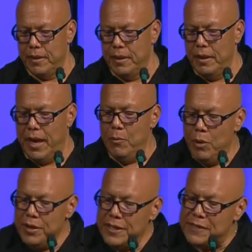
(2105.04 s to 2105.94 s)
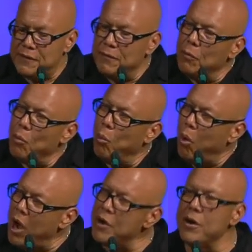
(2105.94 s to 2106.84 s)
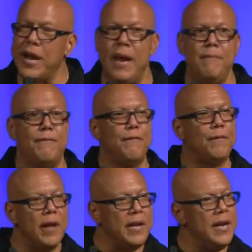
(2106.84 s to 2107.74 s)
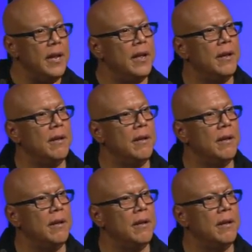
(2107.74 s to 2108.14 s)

And when this water came flooding in,